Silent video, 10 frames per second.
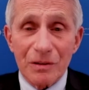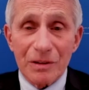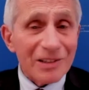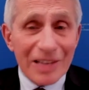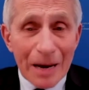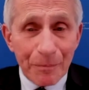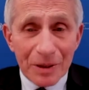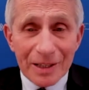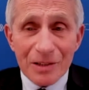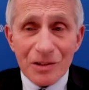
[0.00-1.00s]
That's
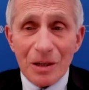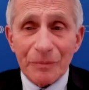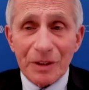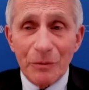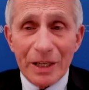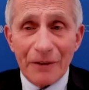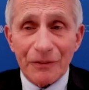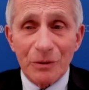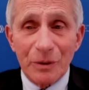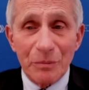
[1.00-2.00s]
happened. That's something we have
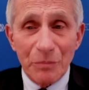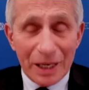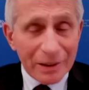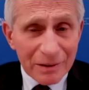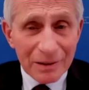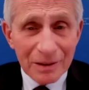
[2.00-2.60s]
to admit.